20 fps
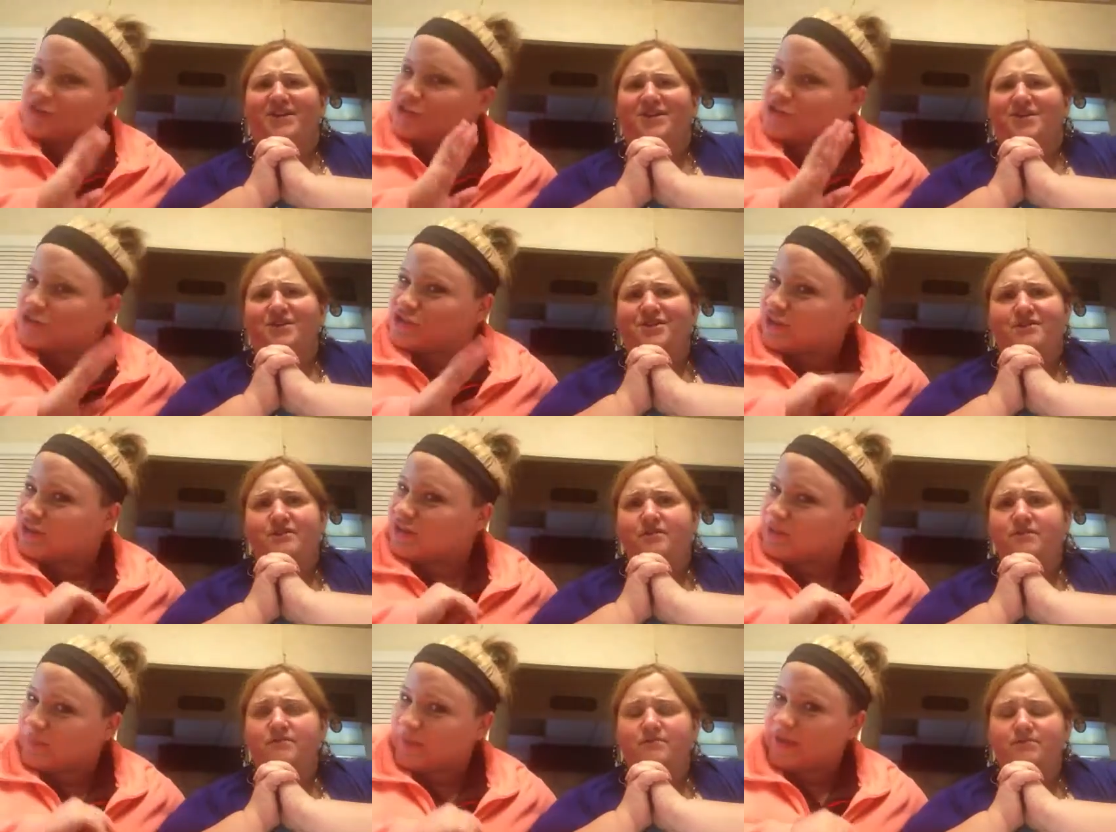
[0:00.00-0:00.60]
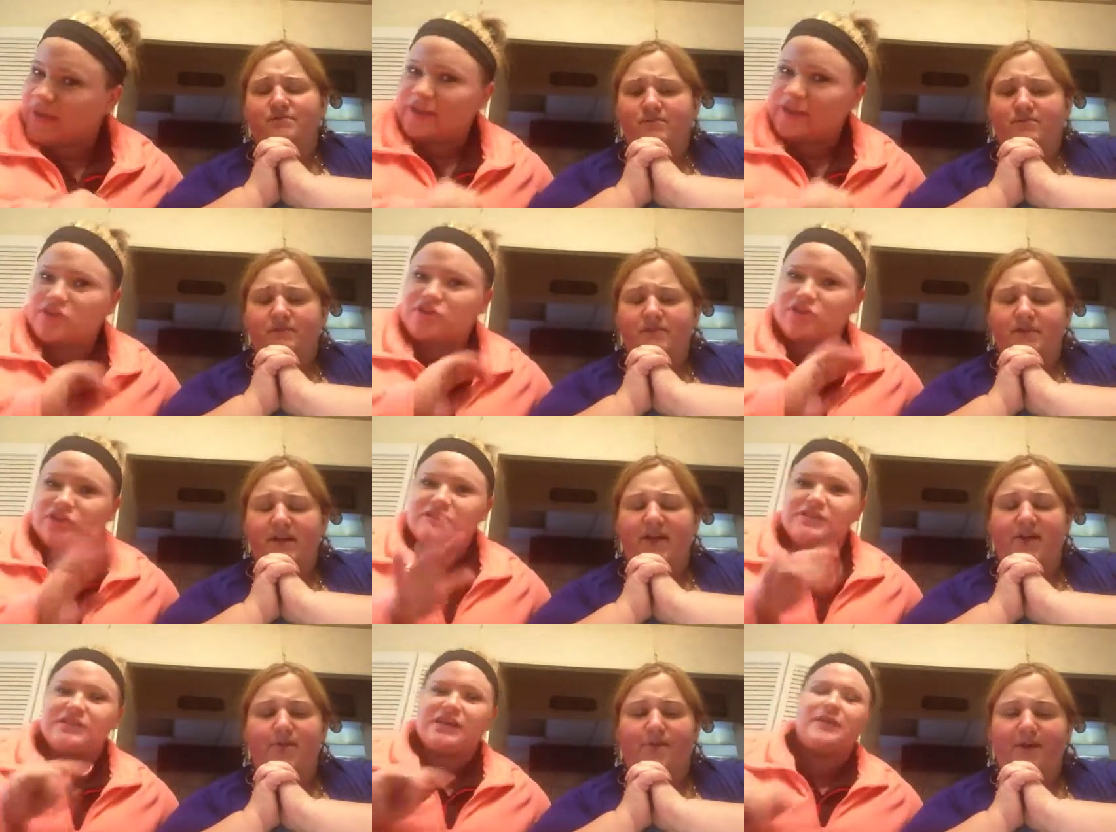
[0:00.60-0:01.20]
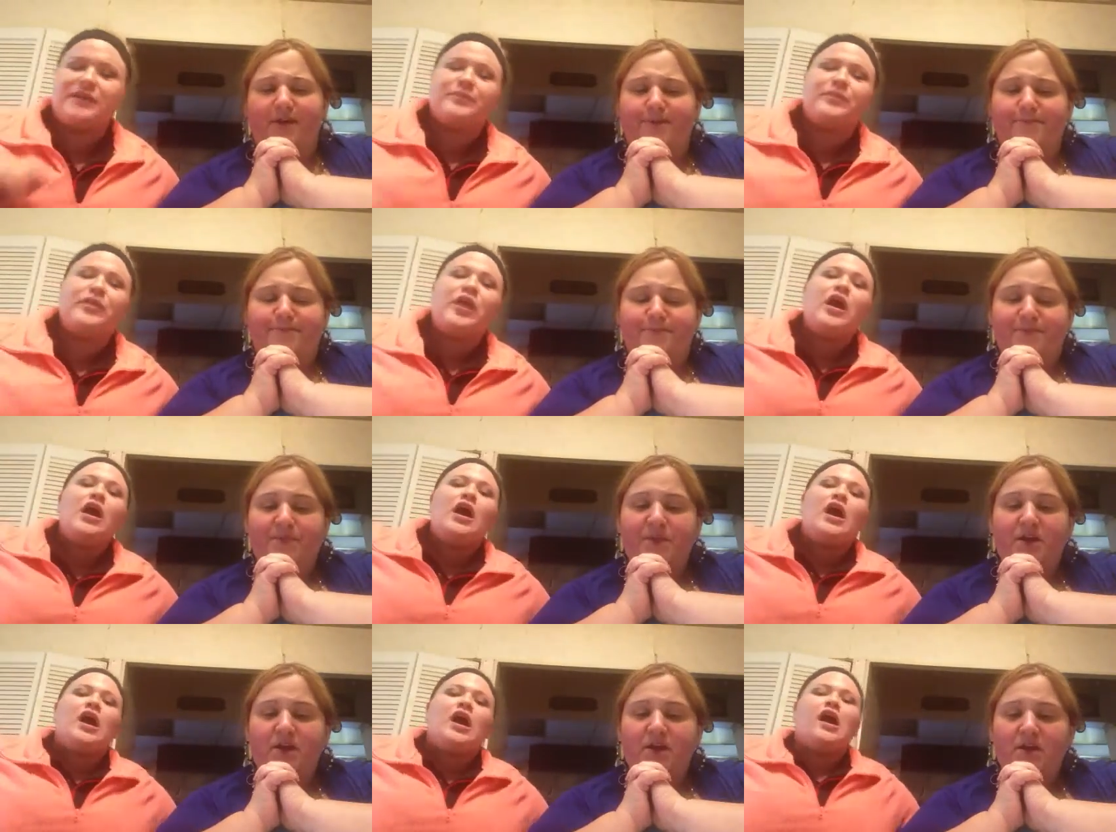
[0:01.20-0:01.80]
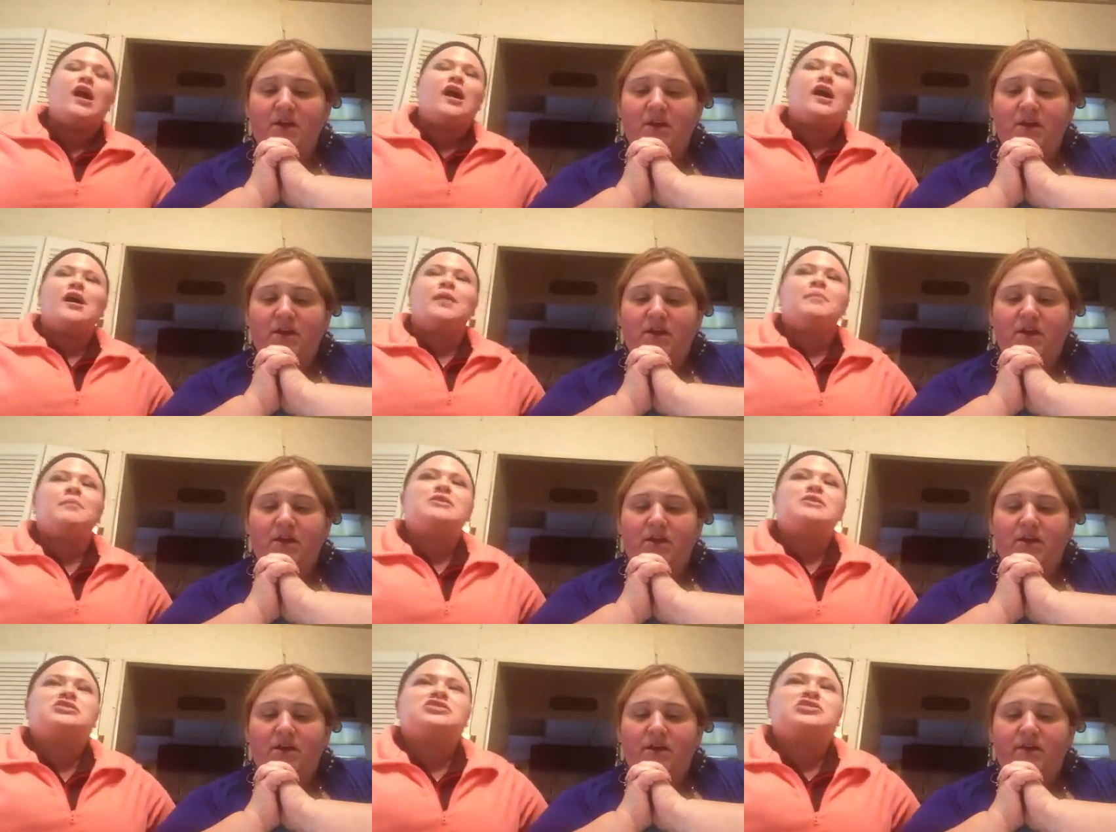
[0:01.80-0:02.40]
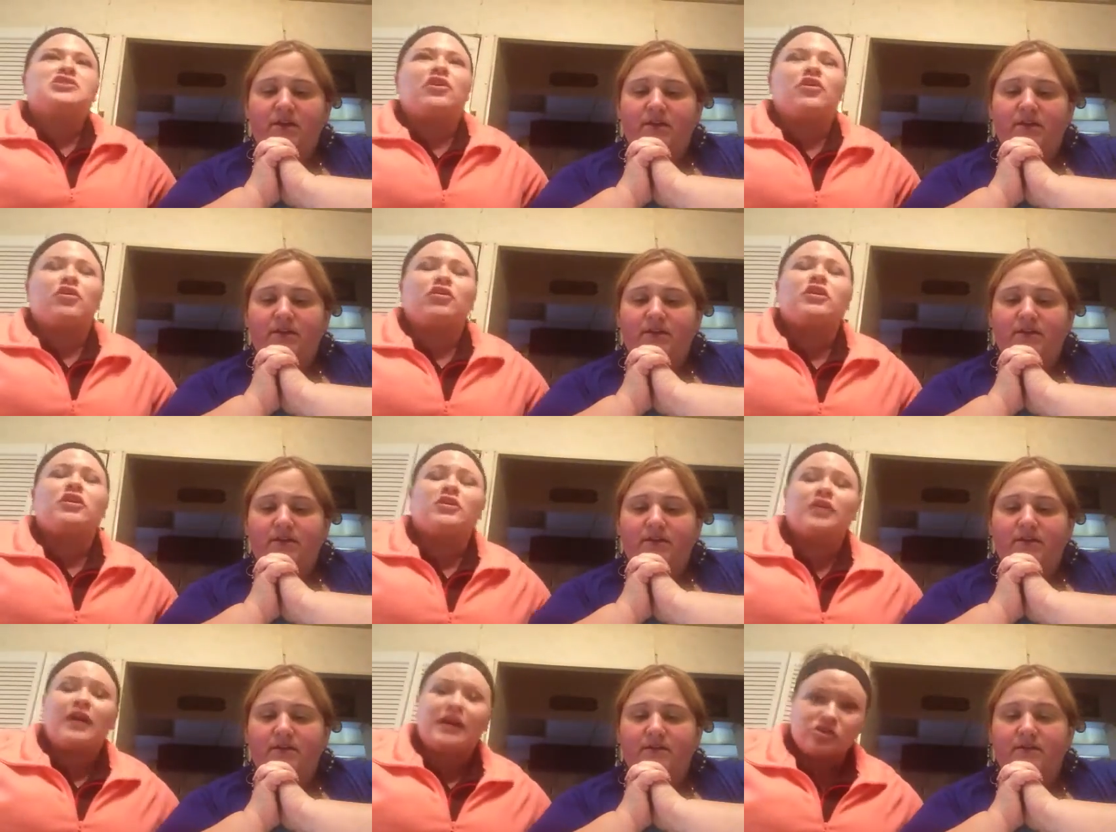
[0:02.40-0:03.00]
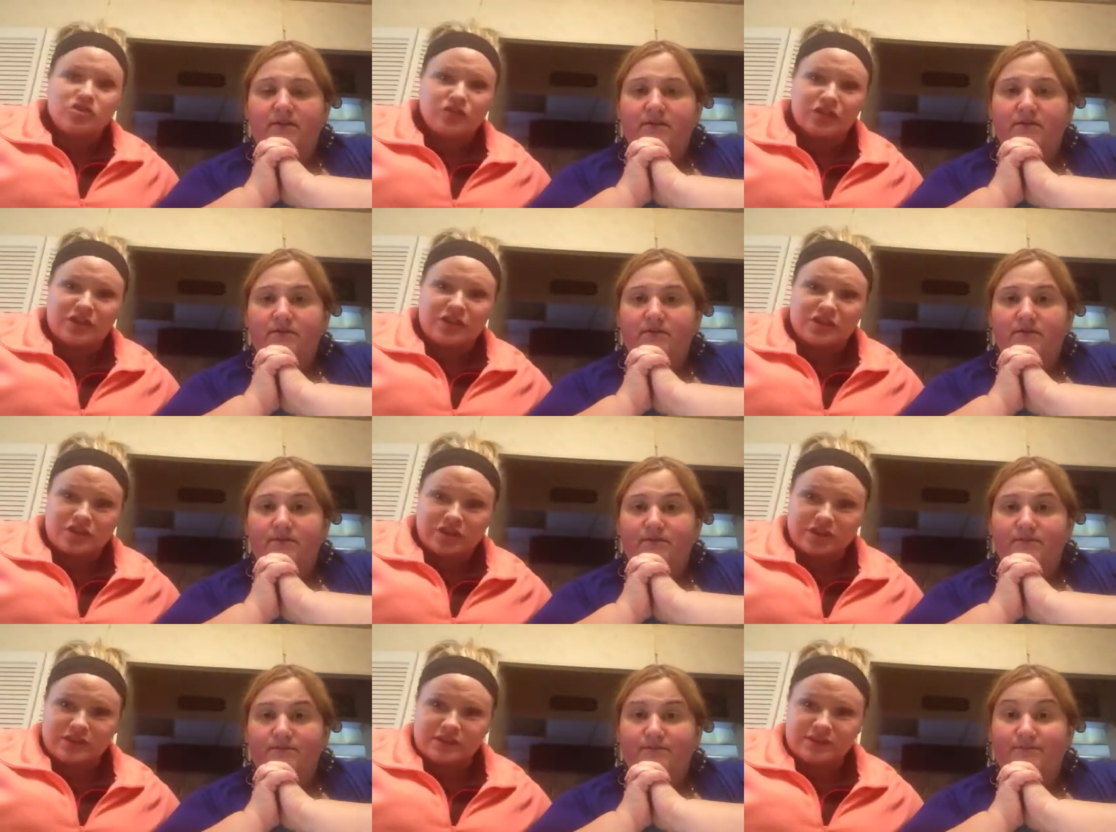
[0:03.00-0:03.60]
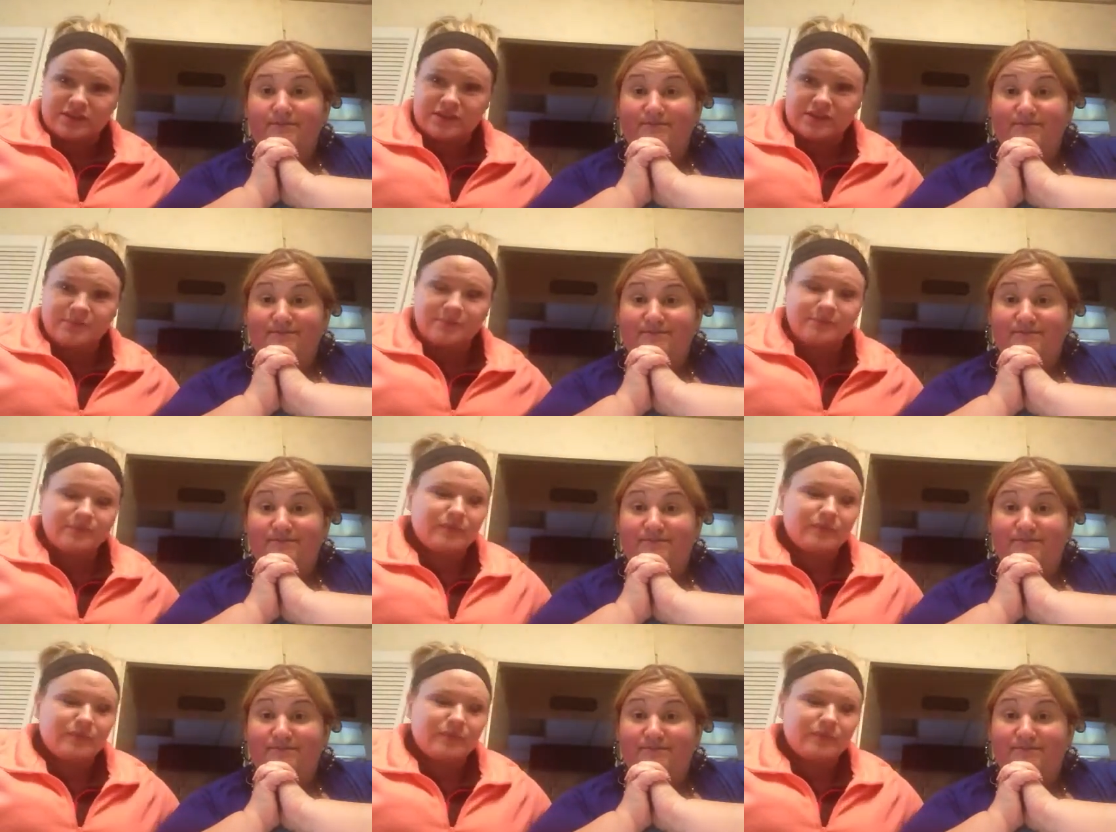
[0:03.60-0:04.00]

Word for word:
Speaker 1: just look at the page, you'll anyway. see. Um, so, congratulations.